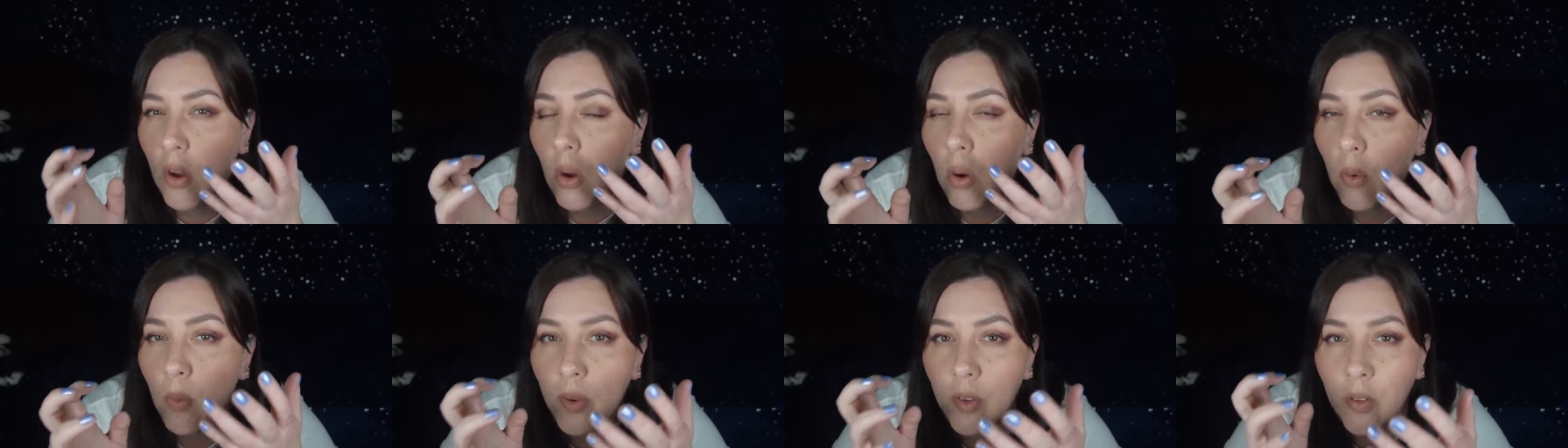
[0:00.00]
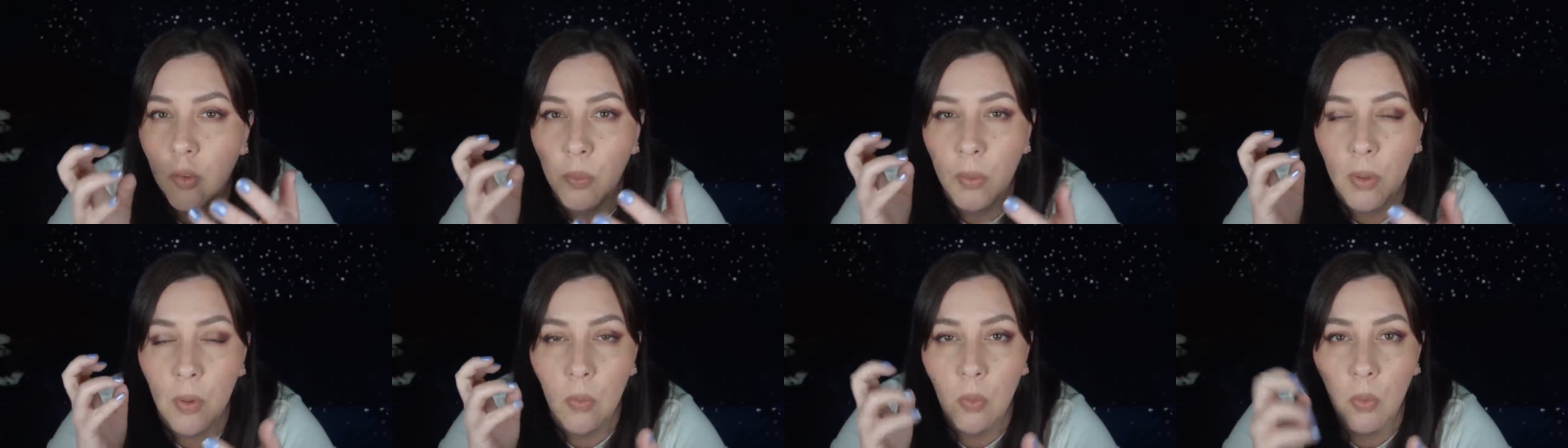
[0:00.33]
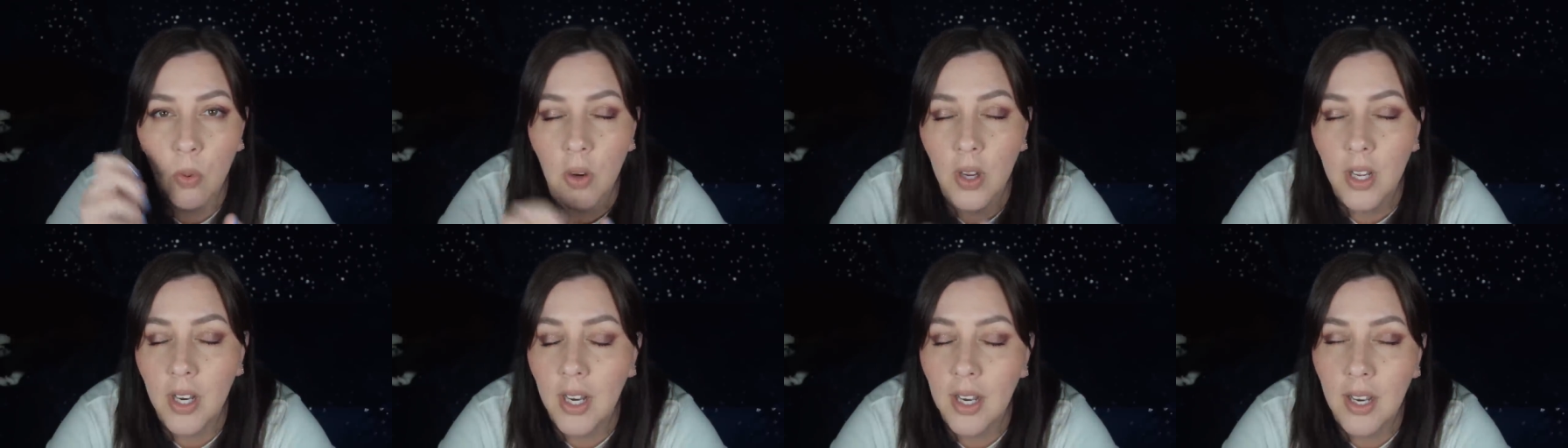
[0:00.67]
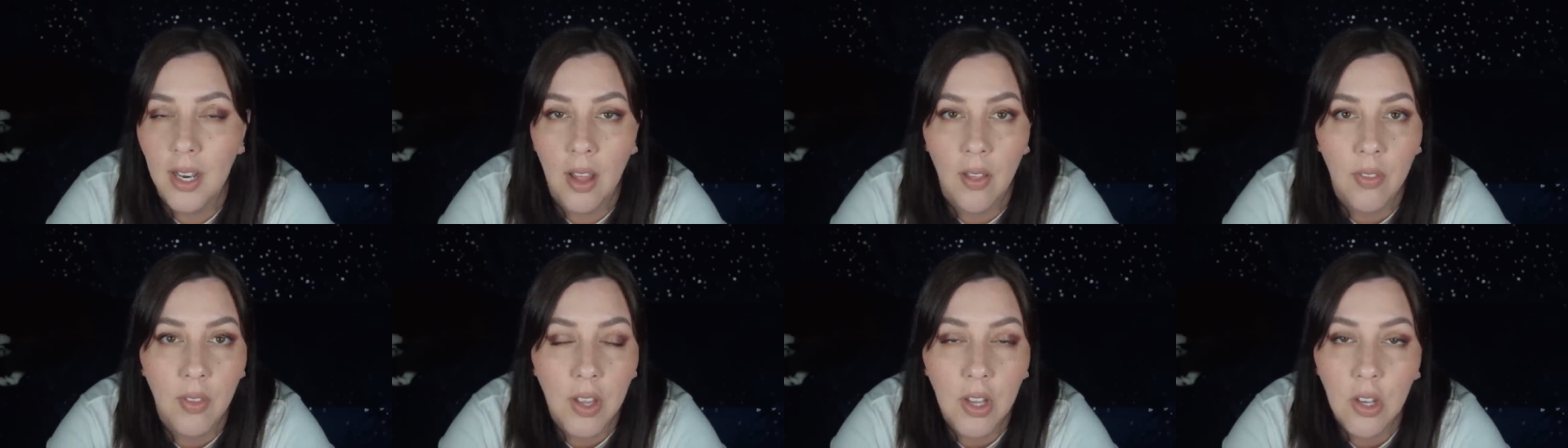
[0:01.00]
always be worried. And
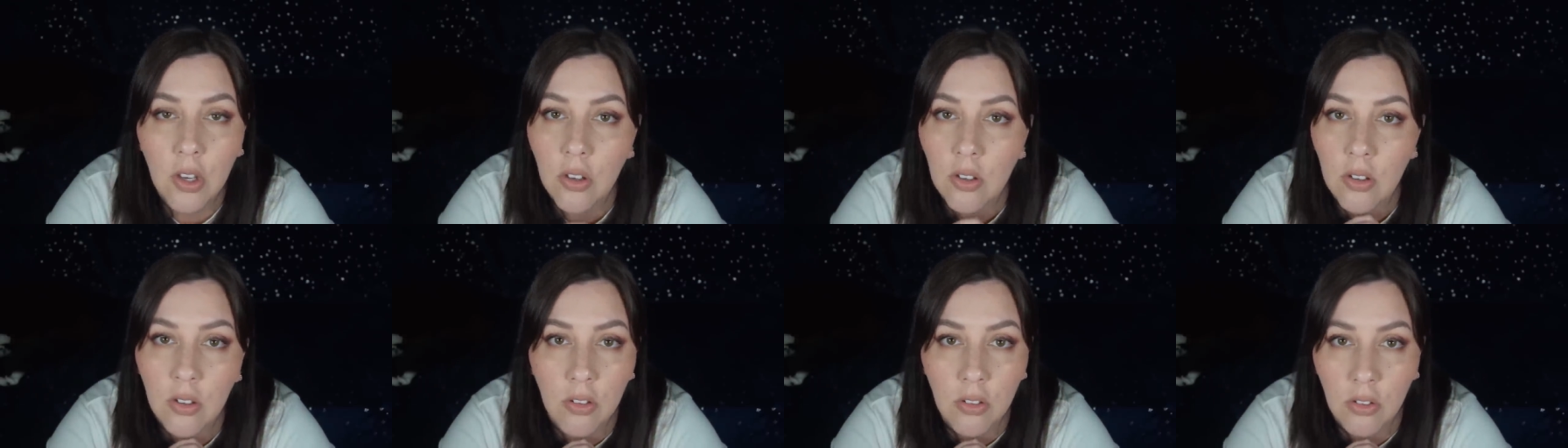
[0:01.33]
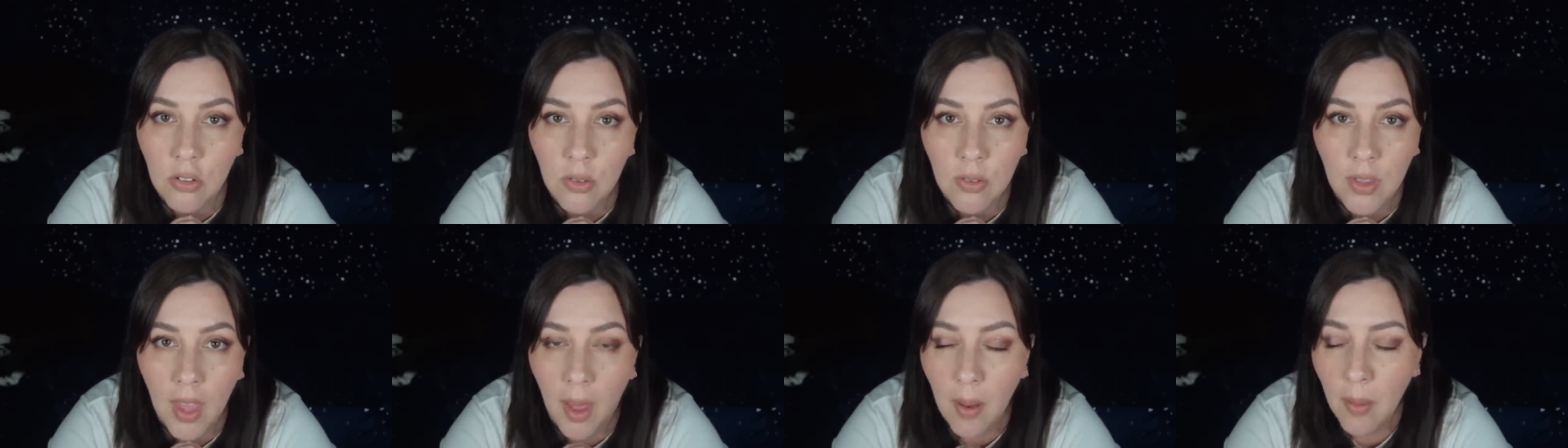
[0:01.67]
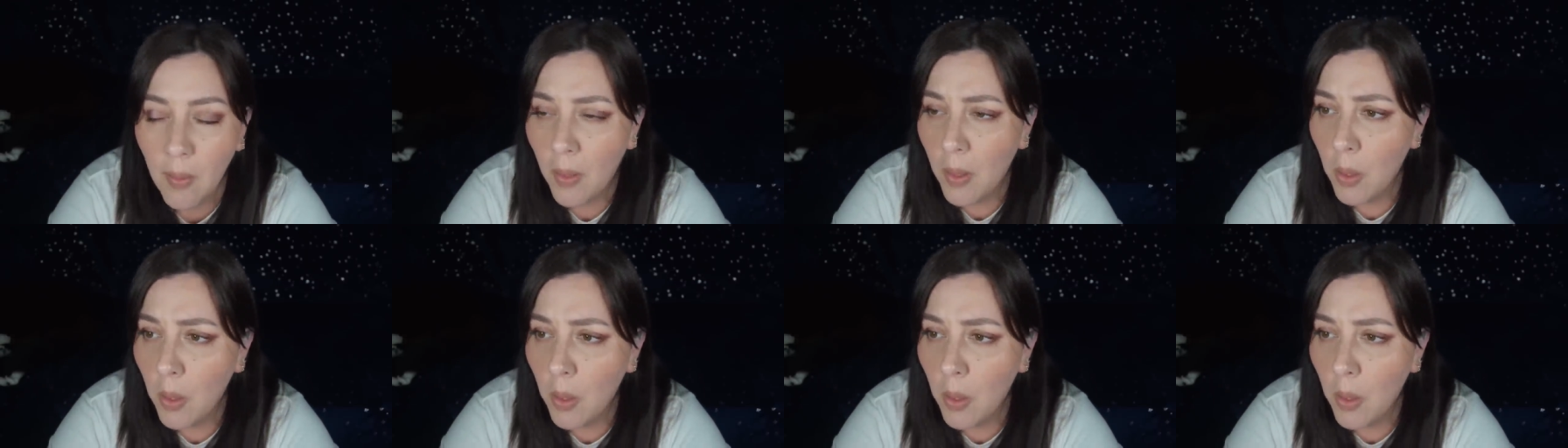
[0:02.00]
now they couldn't do that.